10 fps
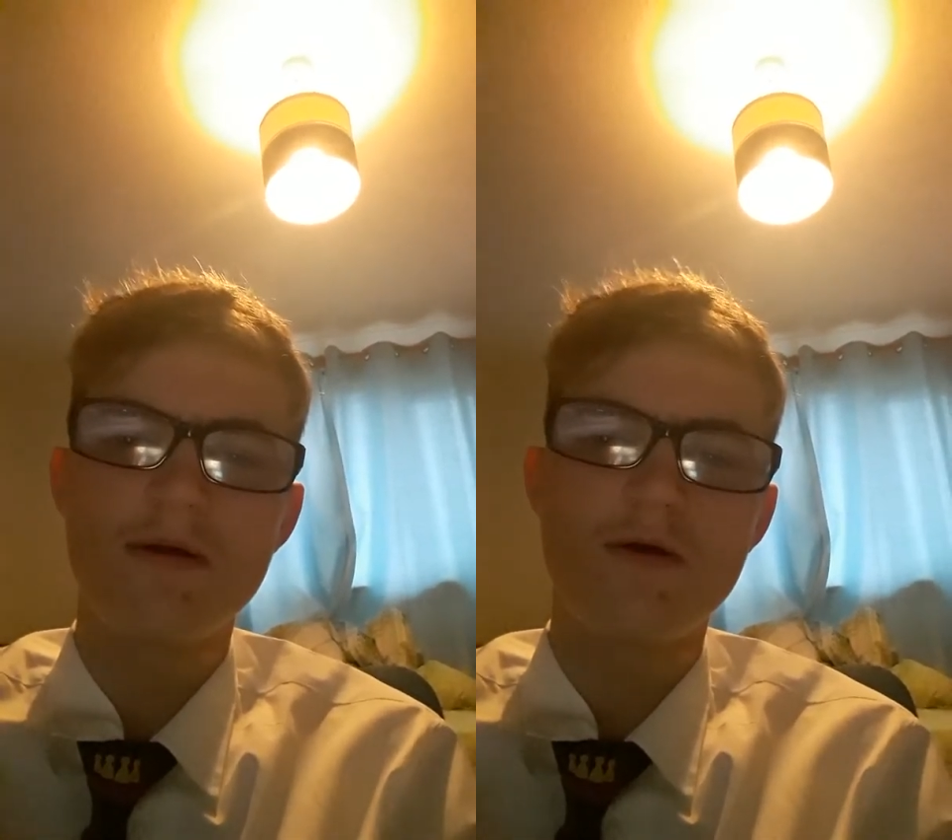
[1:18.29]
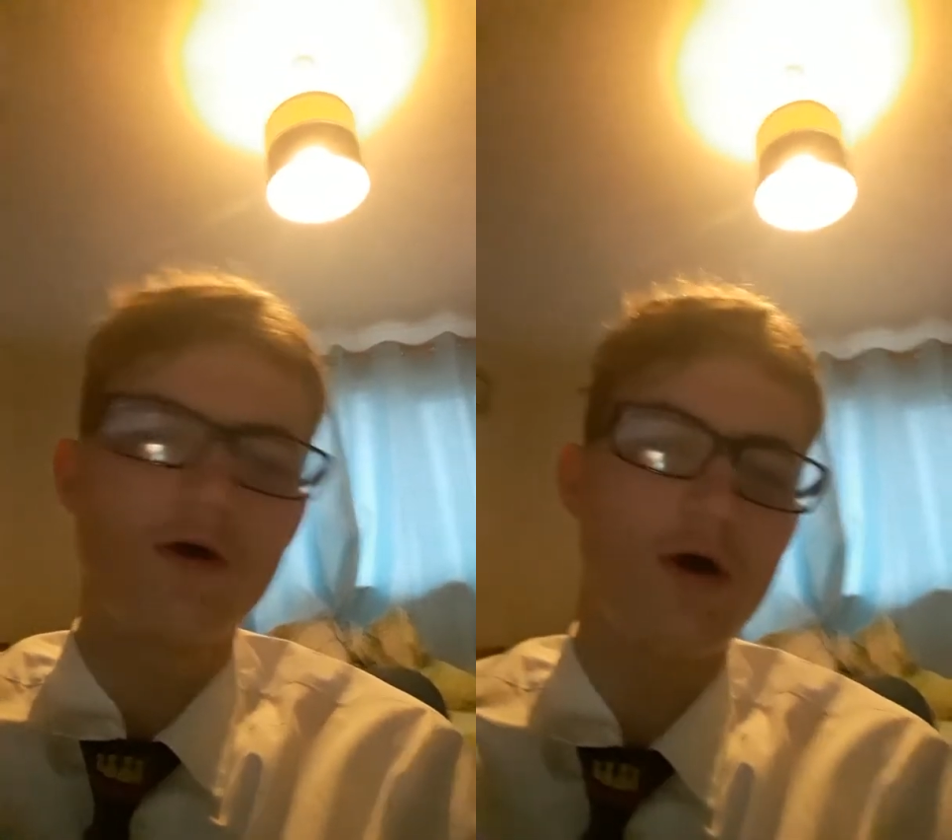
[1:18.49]

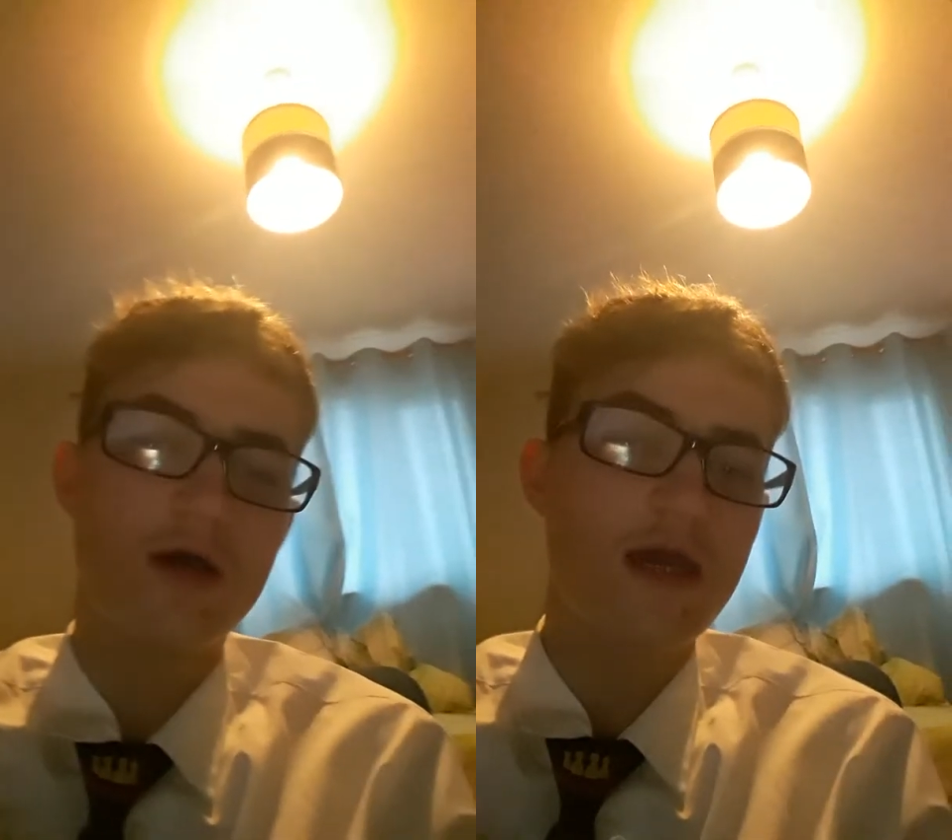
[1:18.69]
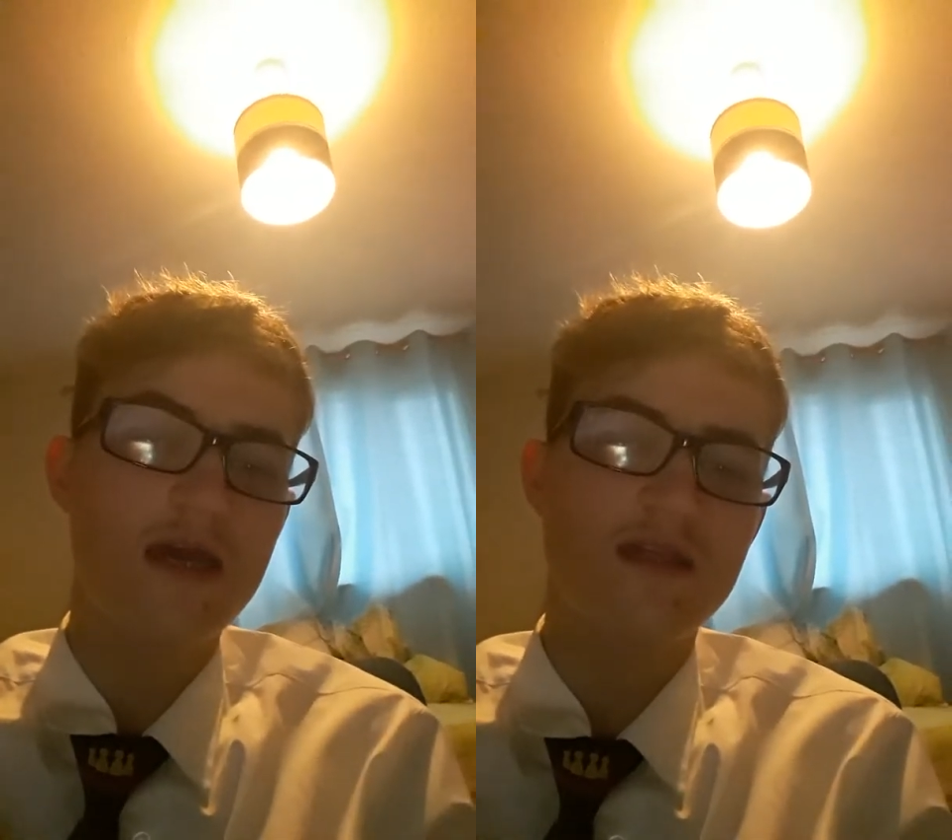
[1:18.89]
or
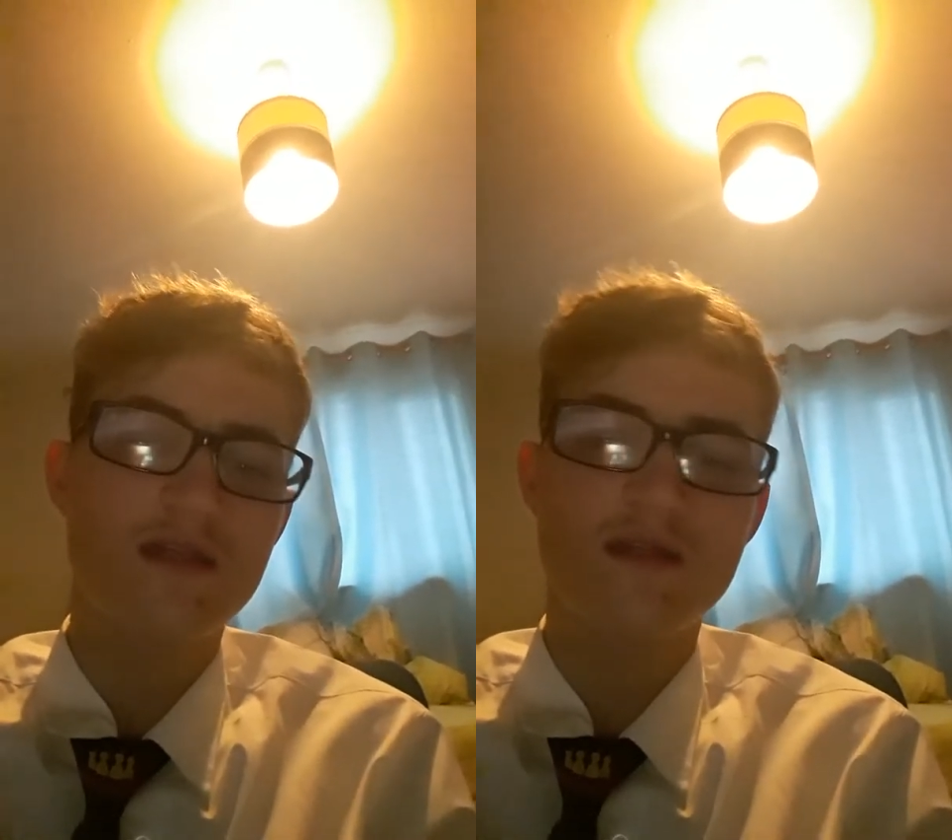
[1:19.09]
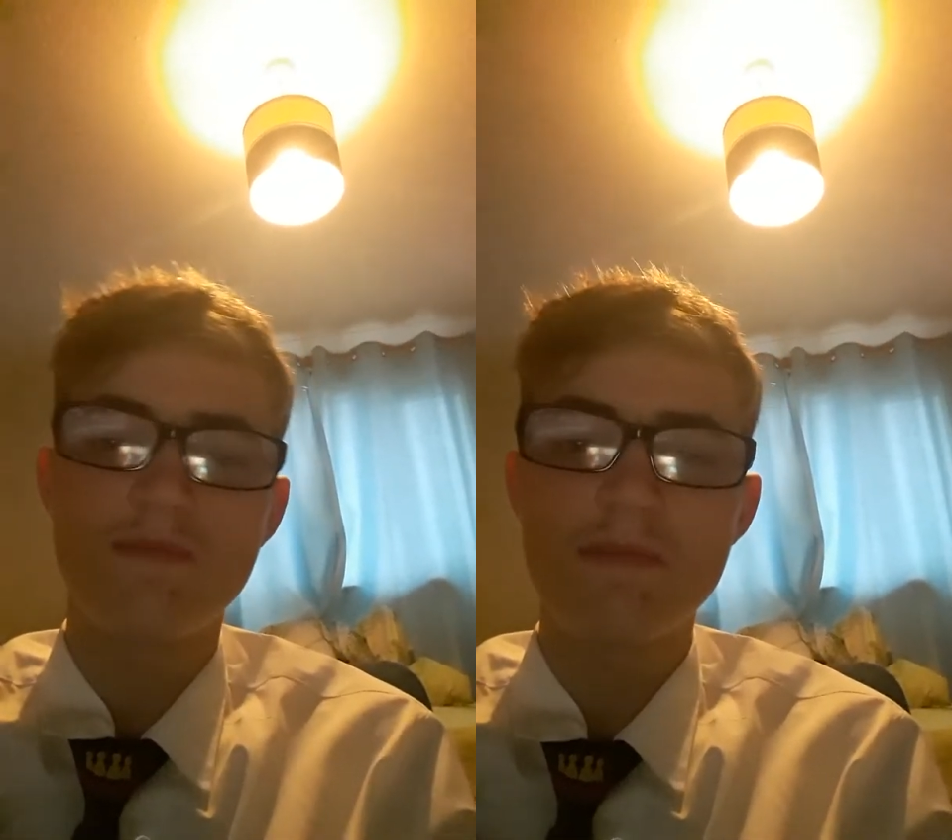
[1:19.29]

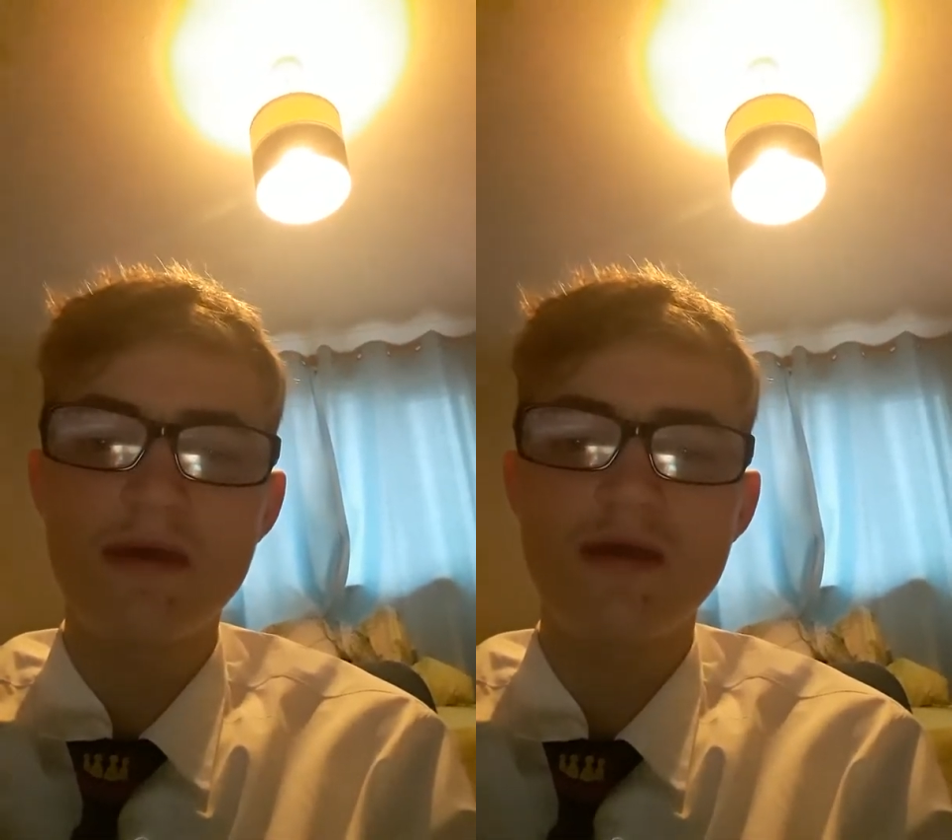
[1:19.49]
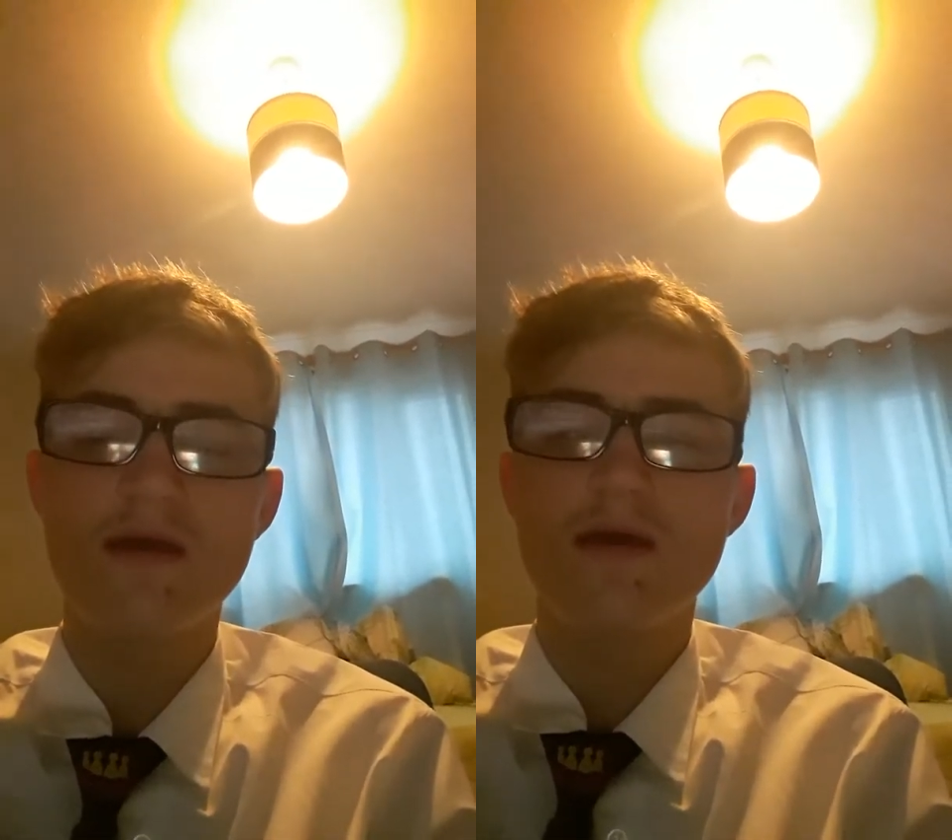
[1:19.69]
August, maybe